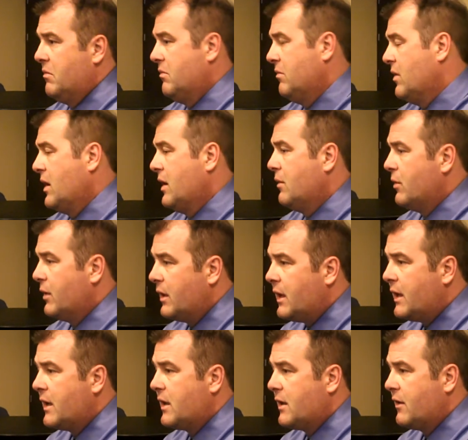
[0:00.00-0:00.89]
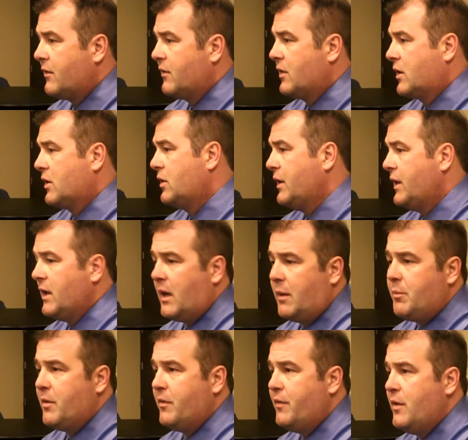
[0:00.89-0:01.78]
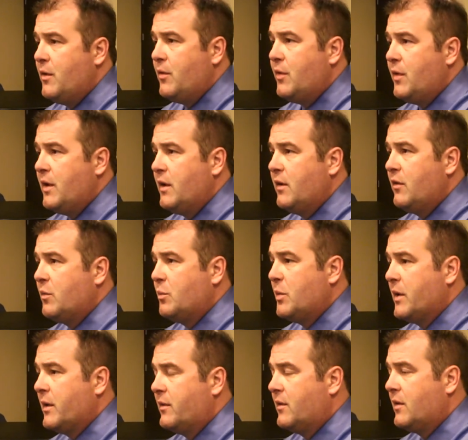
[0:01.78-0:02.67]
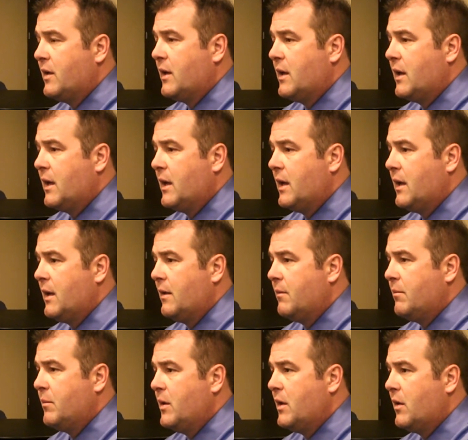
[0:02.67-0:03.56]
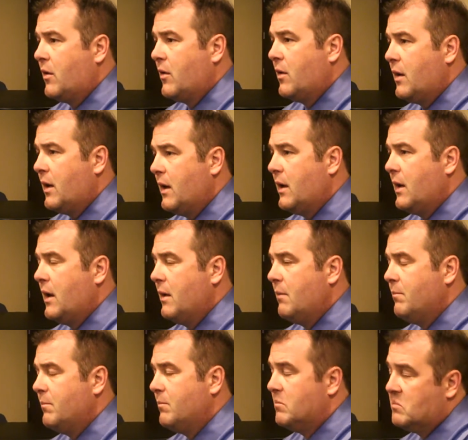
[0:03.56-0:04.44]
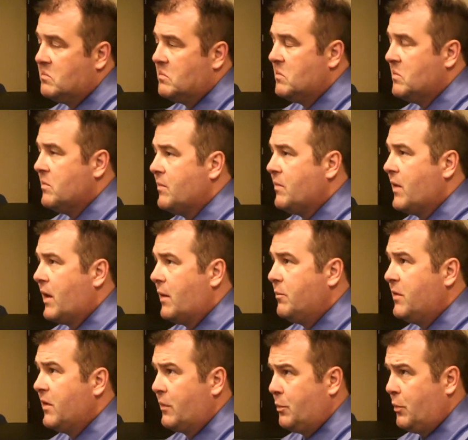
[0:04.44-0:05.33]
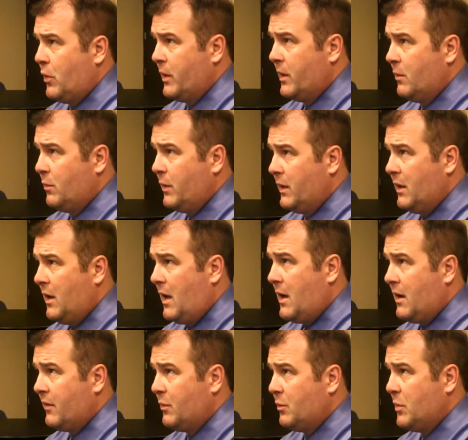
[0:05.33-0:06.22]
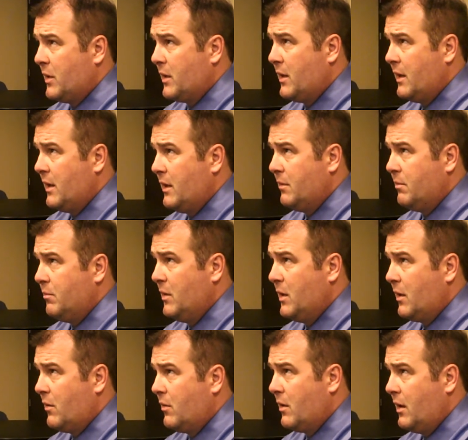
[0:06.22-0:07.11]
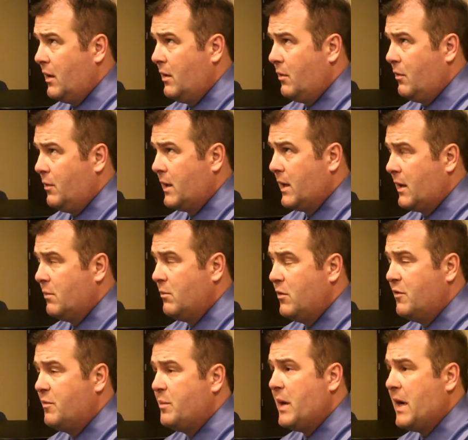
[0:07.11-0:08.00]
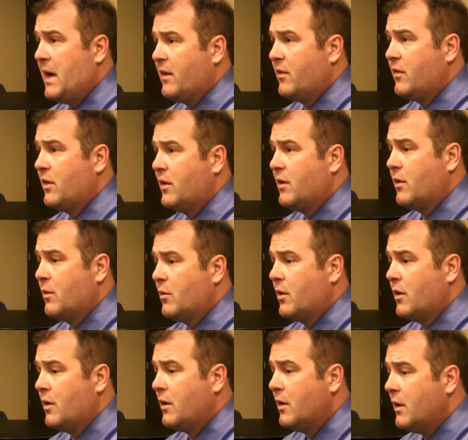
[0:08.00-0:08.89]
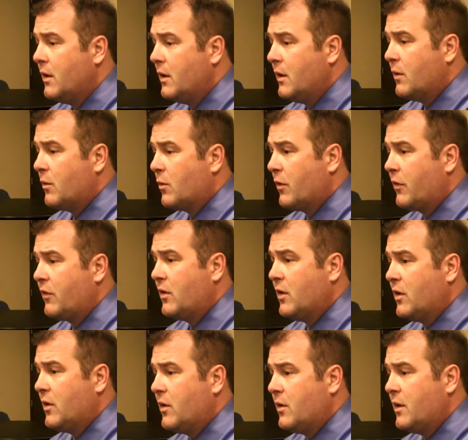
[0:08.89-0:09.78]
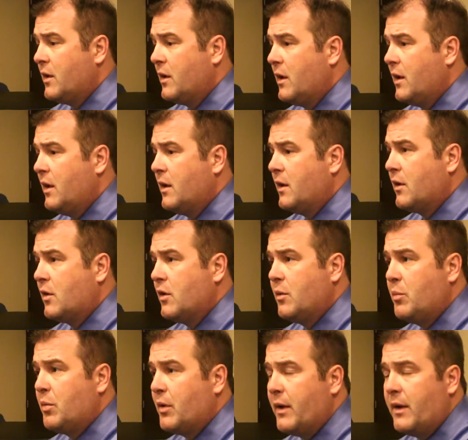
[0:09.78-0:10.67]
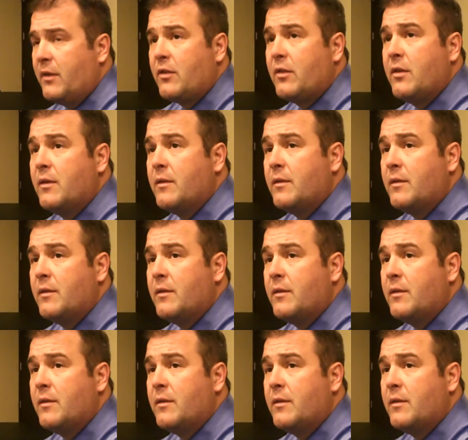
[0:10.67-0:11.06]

I would like us to clean up a few things, but you know, I'm disappointed we lost. But you know, we got to move past here. We're still in a good place.